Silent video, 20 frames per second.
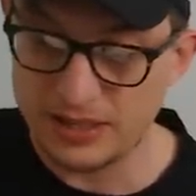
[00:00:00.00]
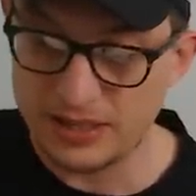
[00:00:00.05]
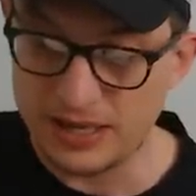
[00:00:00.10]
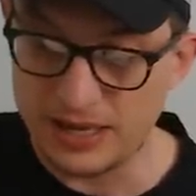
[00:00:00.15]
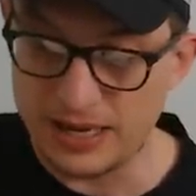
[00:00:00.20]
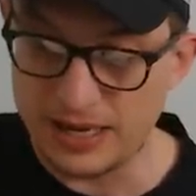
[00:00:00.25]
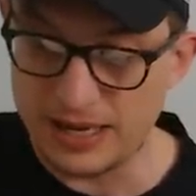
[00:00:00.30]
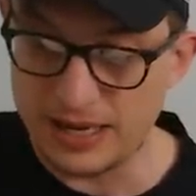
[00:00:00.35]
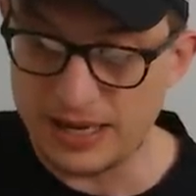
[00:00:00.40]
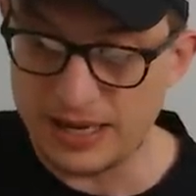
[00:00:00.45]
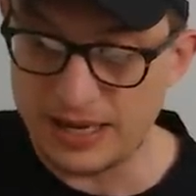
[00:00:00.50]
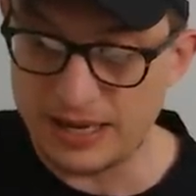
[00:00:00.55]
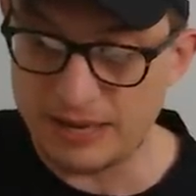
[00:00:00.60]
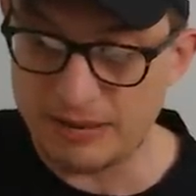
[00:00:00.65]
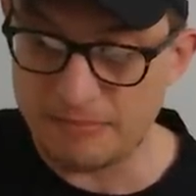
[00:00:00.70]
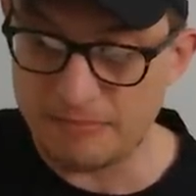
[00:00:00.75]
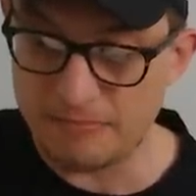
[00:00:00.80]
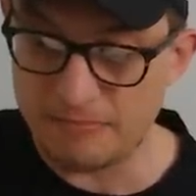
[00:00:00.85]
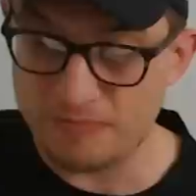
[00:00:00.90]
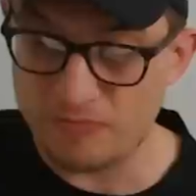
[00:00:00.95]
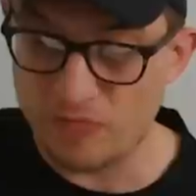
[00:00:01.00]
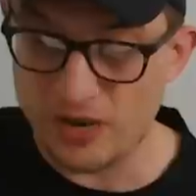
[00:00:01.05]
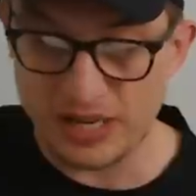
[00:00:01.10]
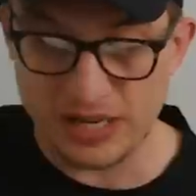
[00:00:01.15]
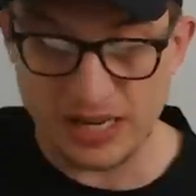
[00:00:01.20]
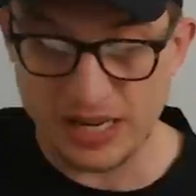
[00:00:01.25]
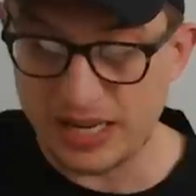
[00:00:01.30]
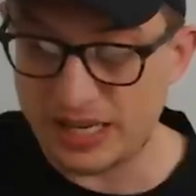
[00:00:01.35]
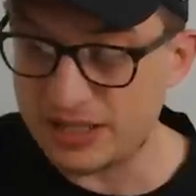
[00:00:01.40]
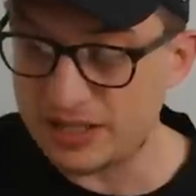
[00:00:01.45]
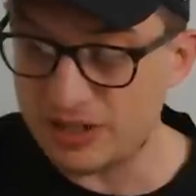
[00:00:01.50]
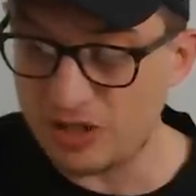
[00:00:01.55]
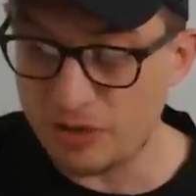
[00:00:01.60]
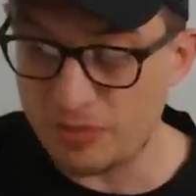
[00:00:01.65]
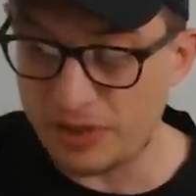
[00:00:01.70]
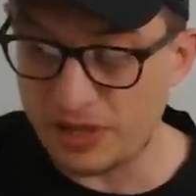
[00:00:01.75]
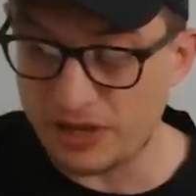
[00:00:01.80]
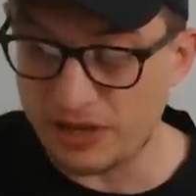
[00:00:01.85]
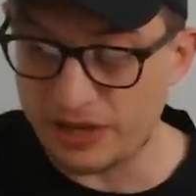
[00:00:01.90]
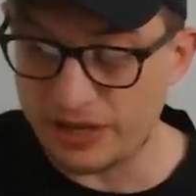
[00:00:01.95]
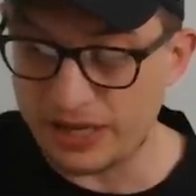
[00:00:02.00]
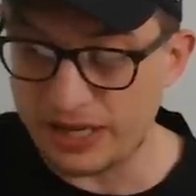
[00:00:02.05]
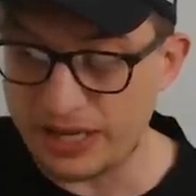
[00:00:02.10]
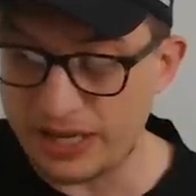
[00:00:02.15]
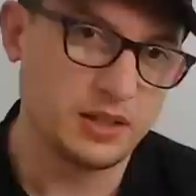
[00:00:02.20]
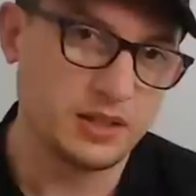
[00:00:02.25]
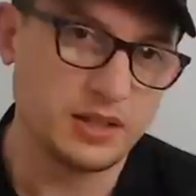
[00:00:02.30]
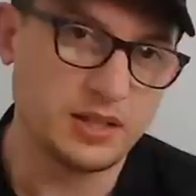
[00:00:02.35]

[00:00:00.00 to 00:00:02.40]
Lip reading: Red cards, nobody got any.